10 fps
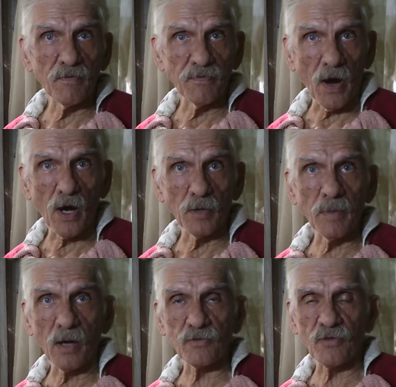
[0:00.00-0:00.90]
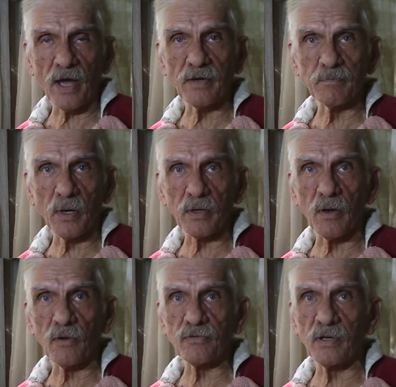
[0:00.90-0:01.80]
farm outside of
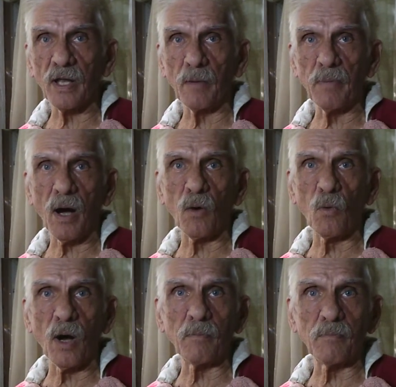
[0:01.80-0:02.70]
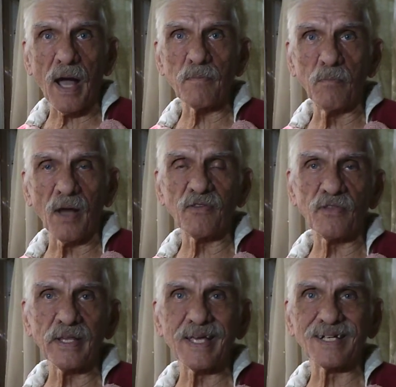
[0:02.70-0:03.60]
Burgos, and about what my
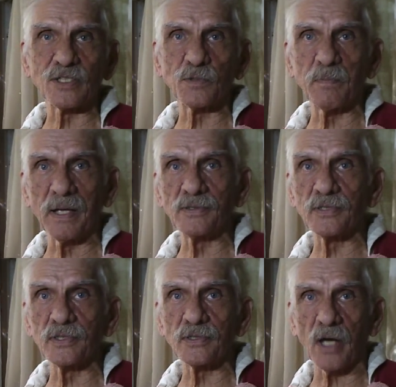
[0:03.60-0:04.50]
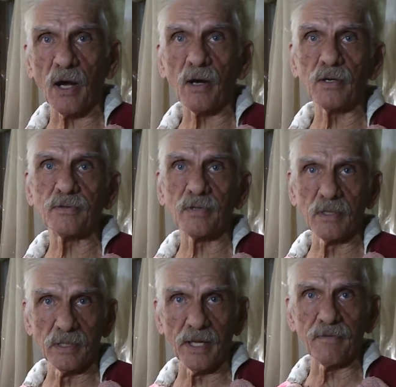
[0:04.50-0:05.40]
monthly expenses are to
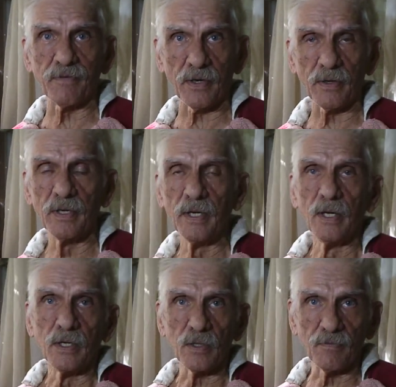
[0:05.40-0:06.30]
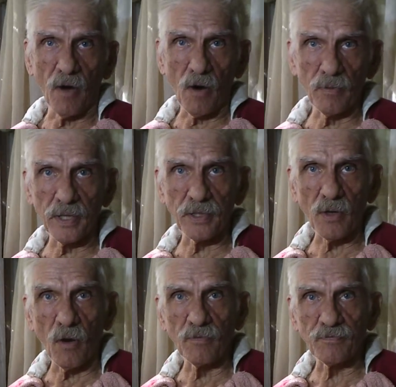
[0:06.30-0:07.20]
live here. You've already
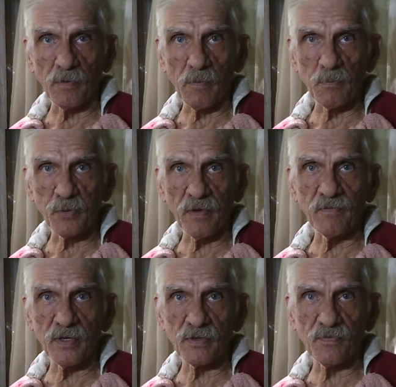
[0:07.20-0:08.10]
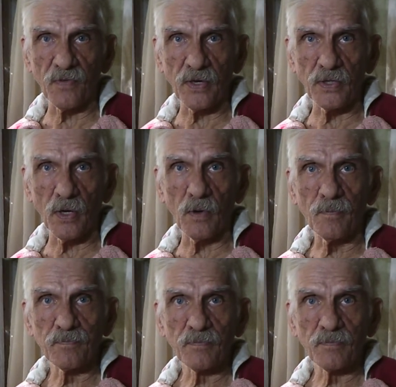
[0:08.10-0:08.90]
known from a previous video